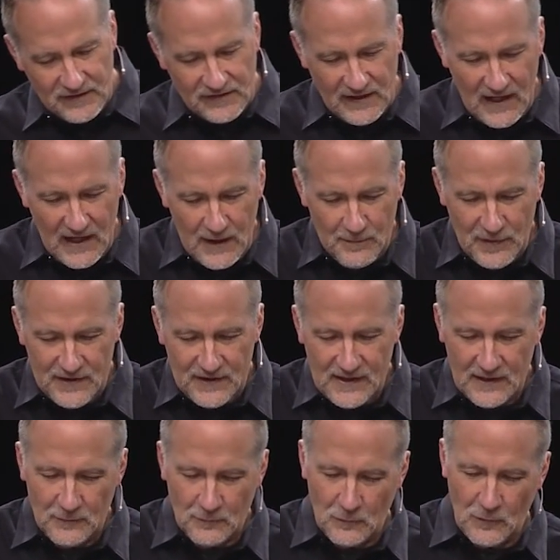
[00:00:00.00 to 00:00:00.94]
say, but
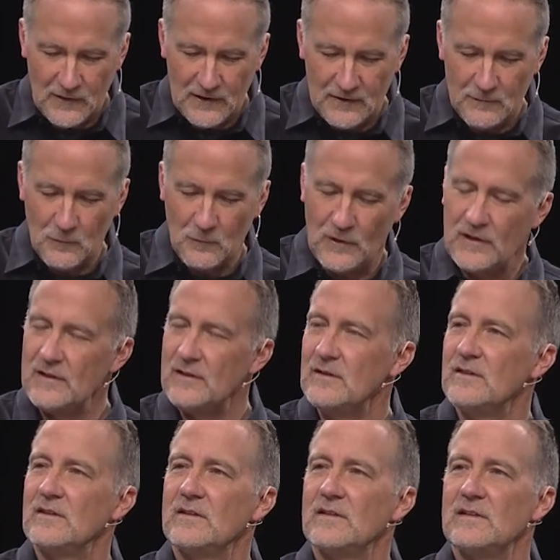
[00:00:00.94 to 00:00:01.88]
then when,
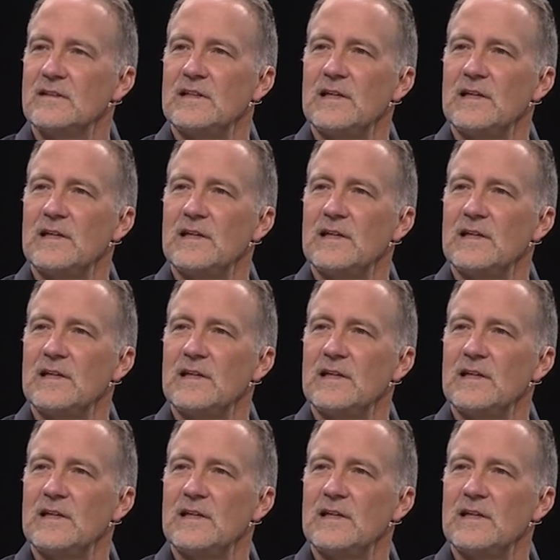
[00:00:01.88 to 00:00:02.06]
when